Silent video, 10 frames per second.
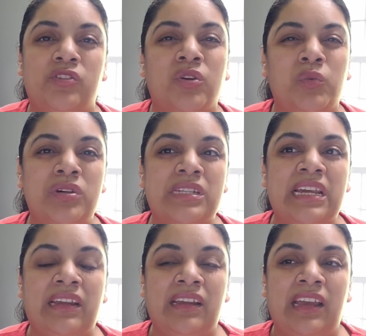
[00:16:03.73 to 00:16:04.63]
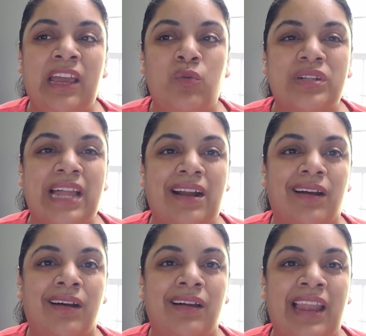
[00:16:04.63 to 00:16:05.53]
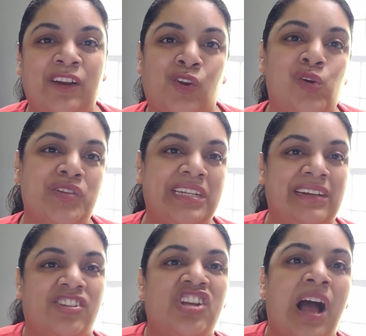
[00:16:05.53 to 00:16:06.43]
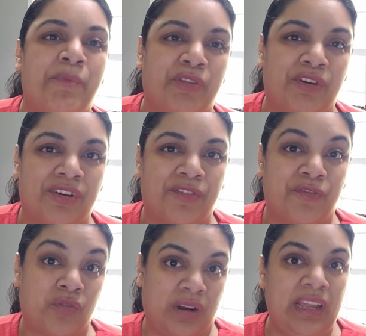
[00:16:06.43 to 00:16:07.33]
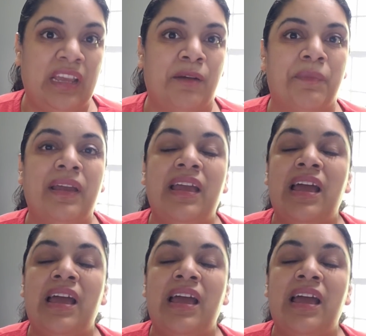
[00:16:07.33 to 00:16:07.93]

So it was like closing a chapter for him.